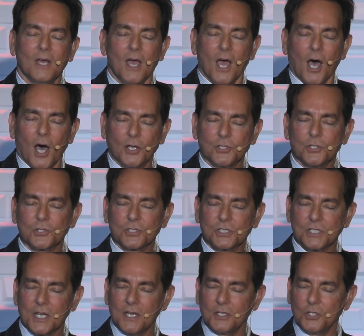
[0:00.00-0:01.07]

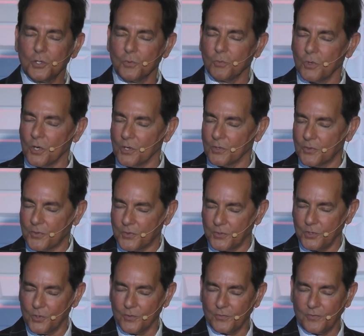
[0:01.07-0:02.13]
Understand your worth,
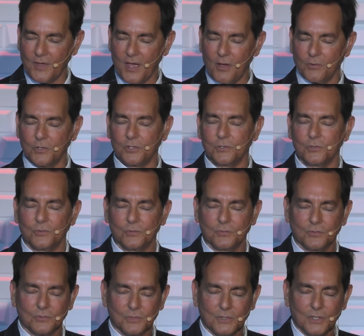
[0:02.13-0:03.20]
your value.
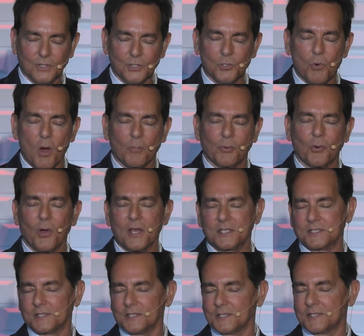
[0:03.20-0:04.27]
You are
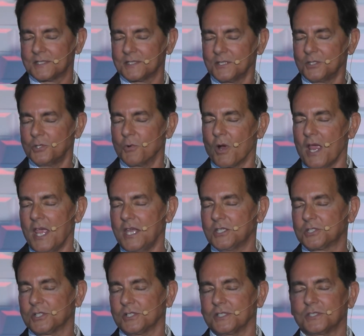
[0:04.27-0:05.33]
priceless, you are
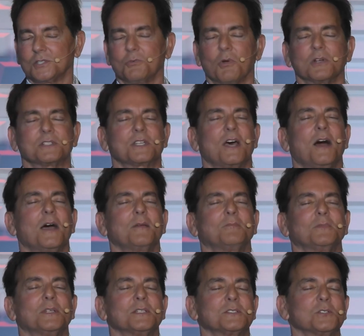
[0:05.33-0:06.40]
ageless, you are
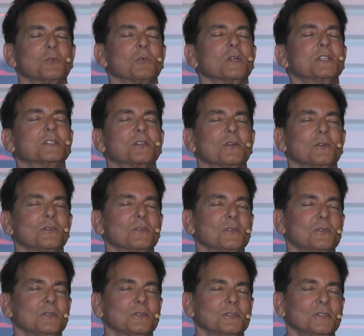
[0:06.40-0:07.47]
timeless, you are eternal.